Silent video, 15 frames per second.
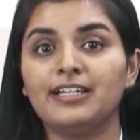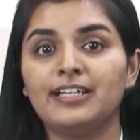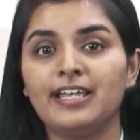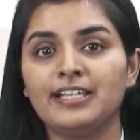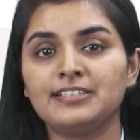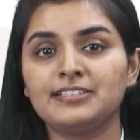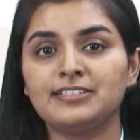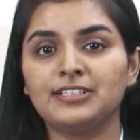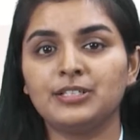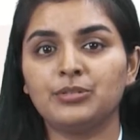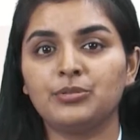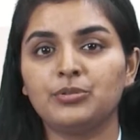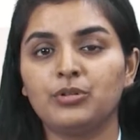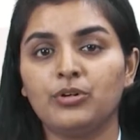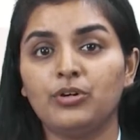
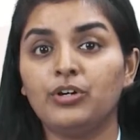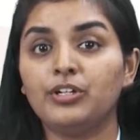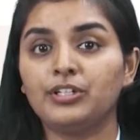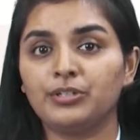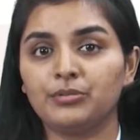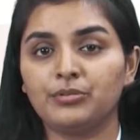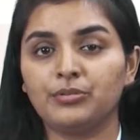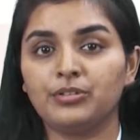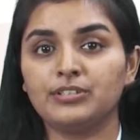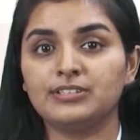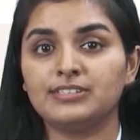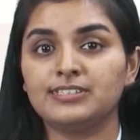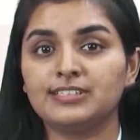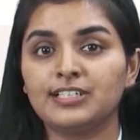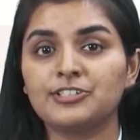SEO or
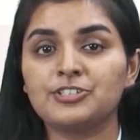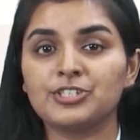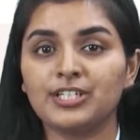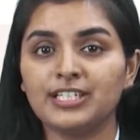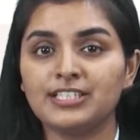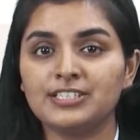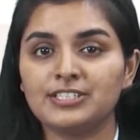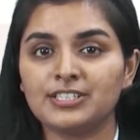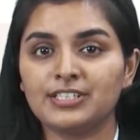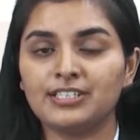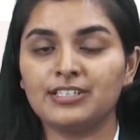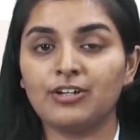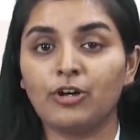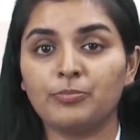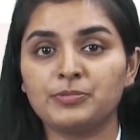search
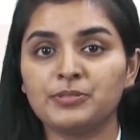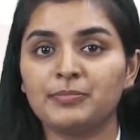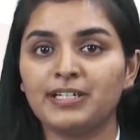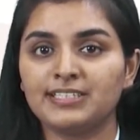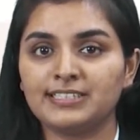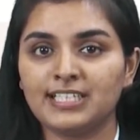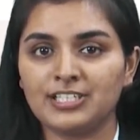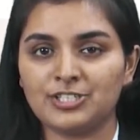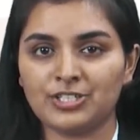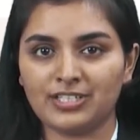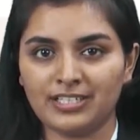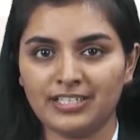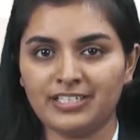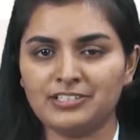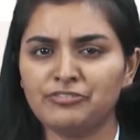engine
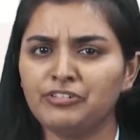optimization is.